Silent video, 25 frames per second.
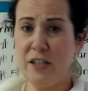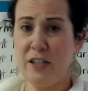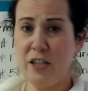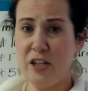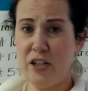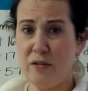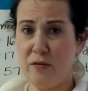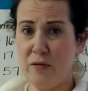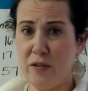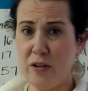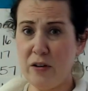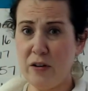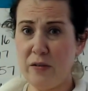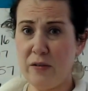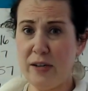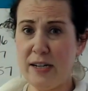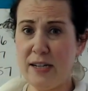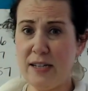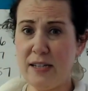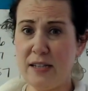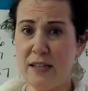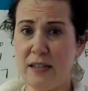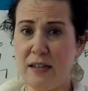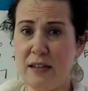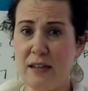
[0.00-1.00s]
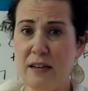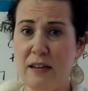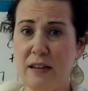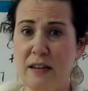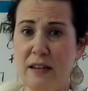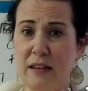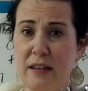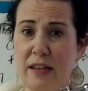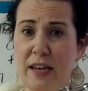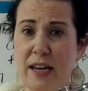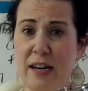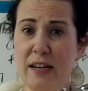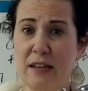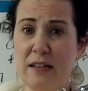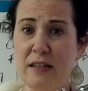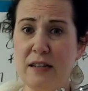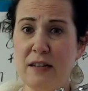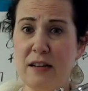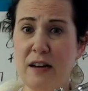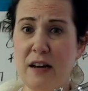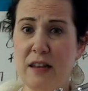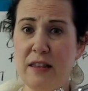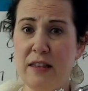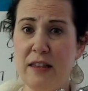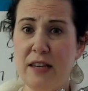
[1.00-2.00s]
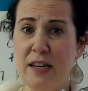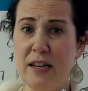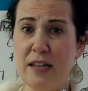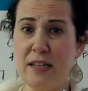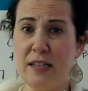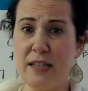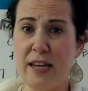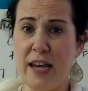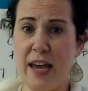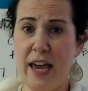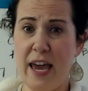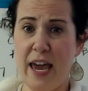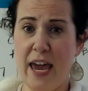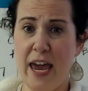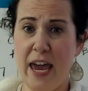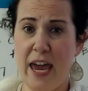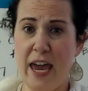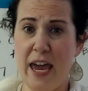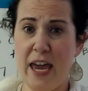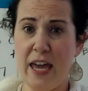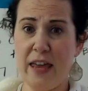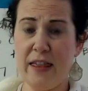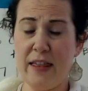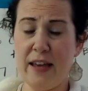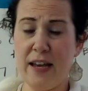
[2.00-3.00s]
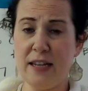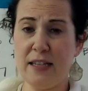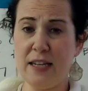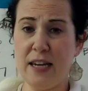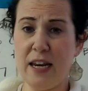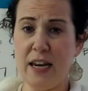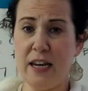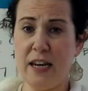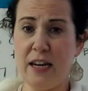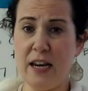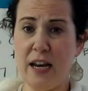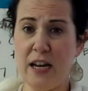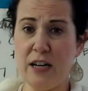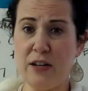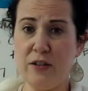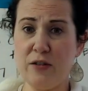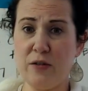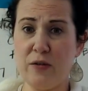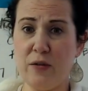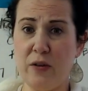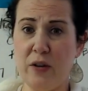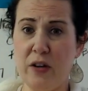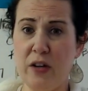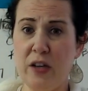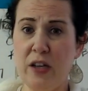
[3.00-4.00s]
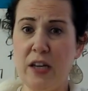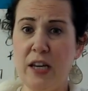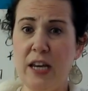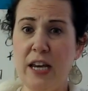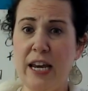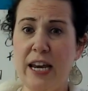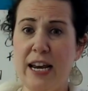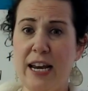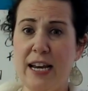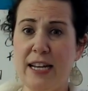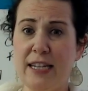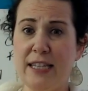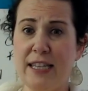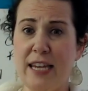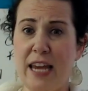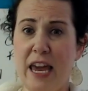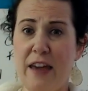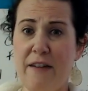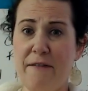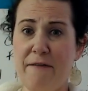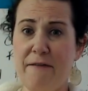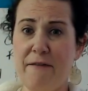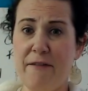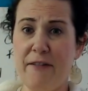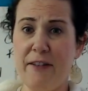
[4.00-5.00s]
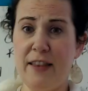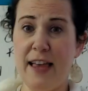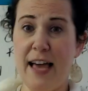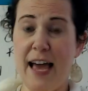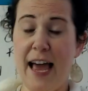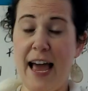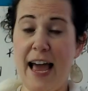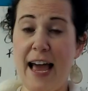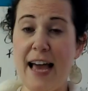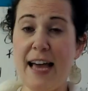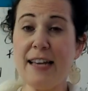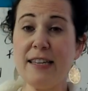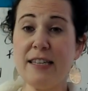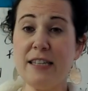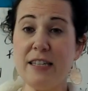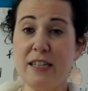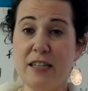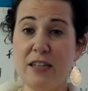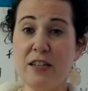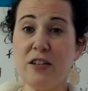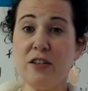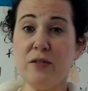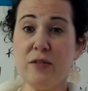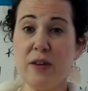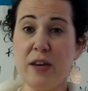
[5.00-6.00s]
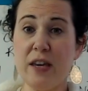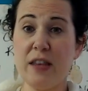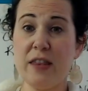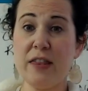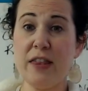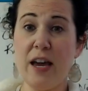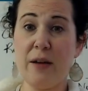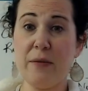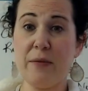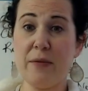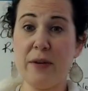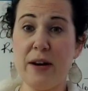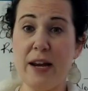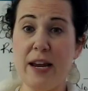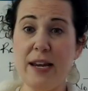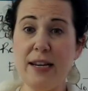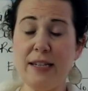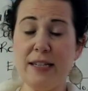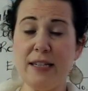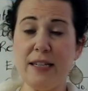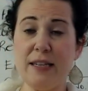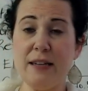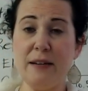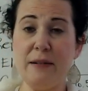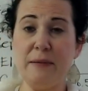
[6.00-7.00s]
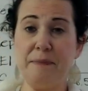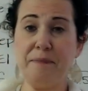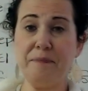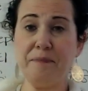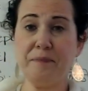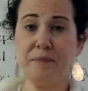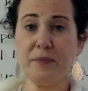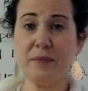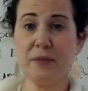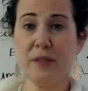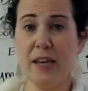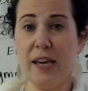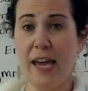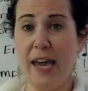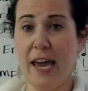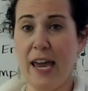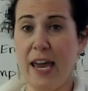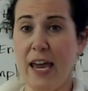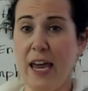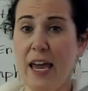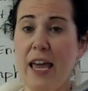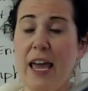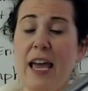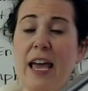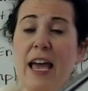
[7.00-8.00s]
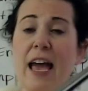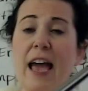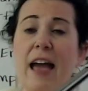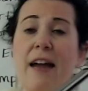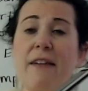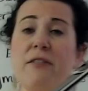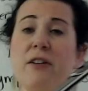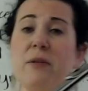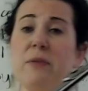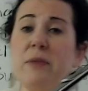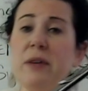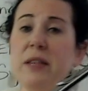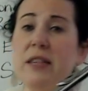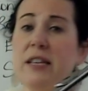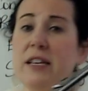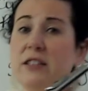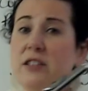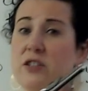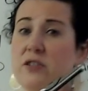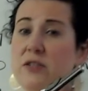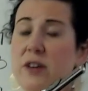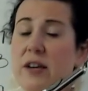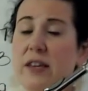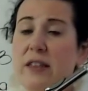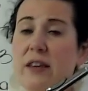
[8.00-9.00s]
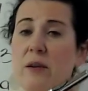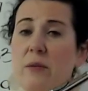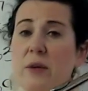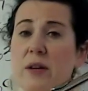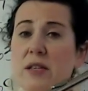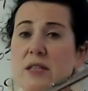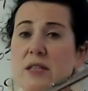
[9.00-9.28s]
you notice that it's not this A, that's A natural, it's A flat? Did you get that right? Okay, everyone, let's try that once